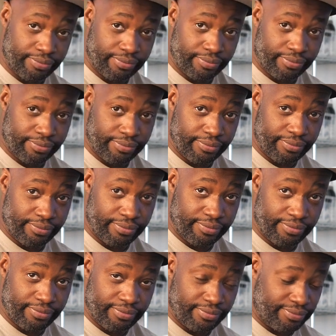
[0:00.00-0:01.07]

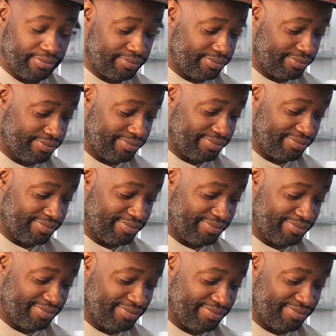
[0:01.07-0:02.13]

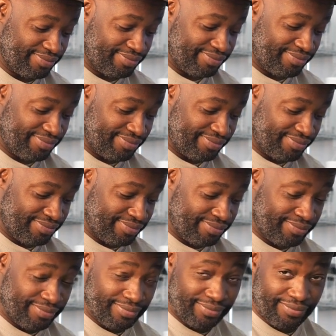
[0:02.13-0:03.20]

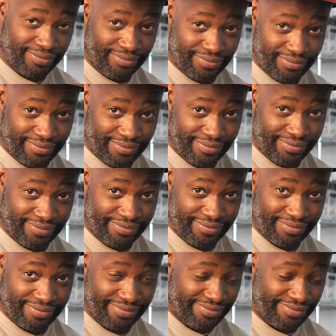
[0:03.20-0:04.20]
(silence)